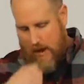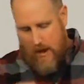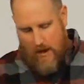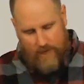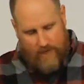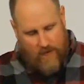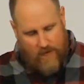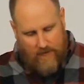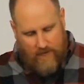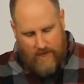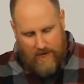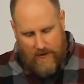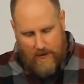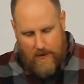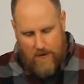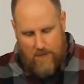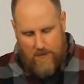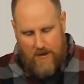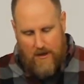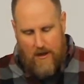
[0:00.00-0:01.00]
I started seeing
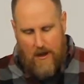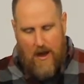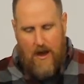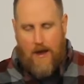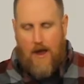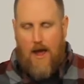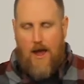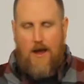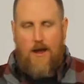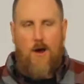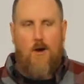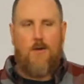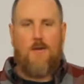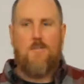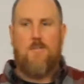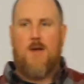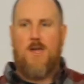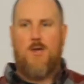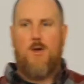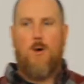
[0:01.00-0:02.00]
him again. I called
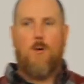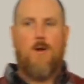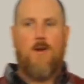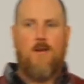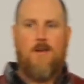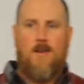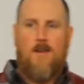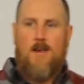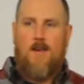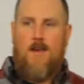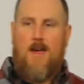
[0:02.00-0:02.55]
him my Yoda.